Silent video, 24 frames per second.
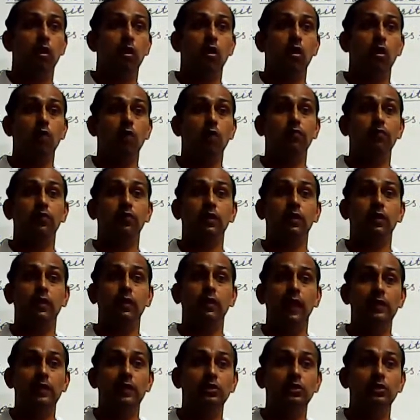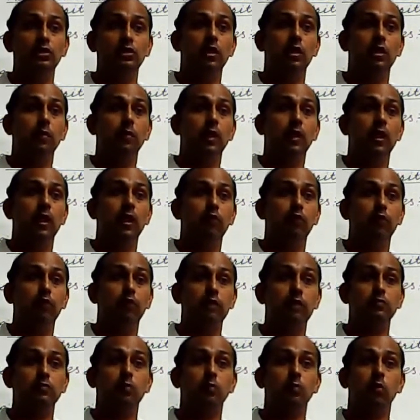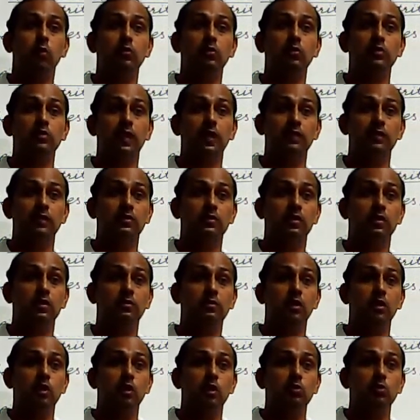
of calcium and phosphorus acids.